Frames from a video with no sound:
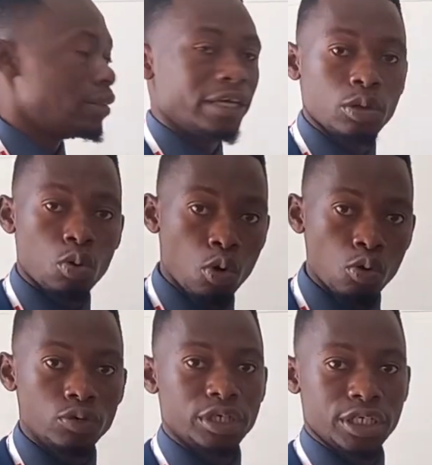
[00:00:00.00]
They
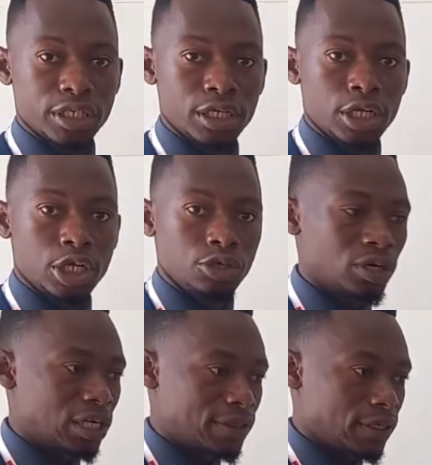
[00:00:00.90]
hold. You
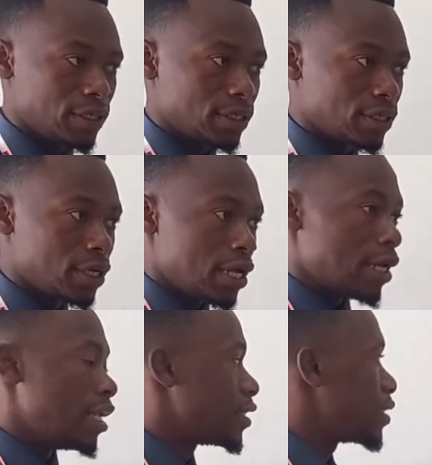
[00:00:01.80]
understand?
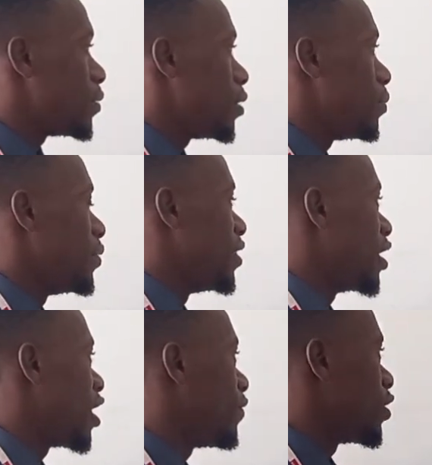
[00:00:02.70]
Let's say maybe
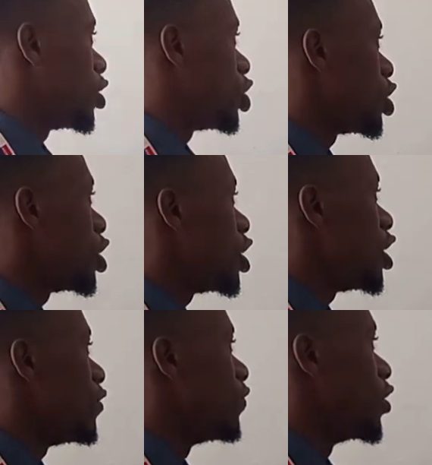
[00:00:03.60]
the average
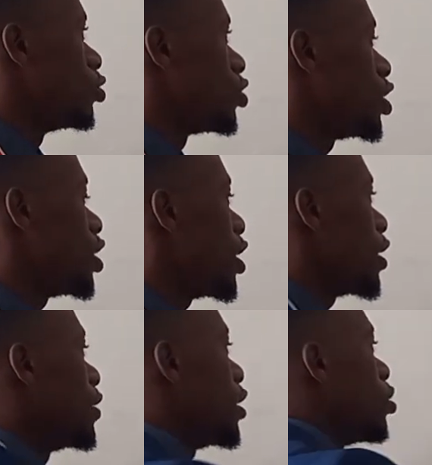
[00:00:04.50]
inventory
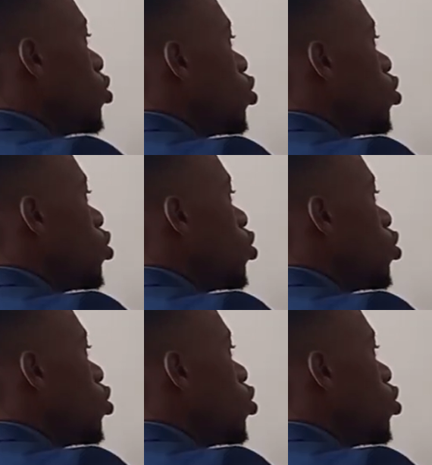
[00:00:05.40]
they